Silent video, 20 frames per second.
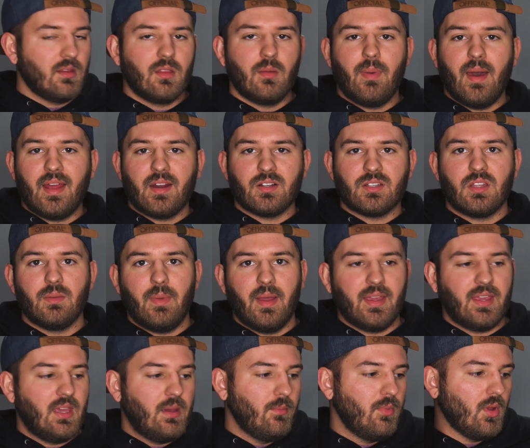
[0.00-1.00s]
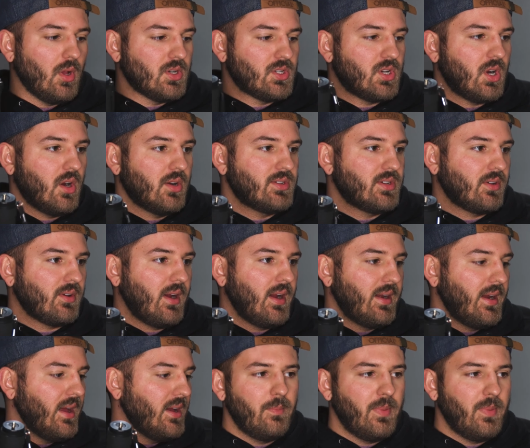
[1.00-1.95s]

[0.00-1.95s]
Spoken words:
The batteries to my gimbal are charging right now,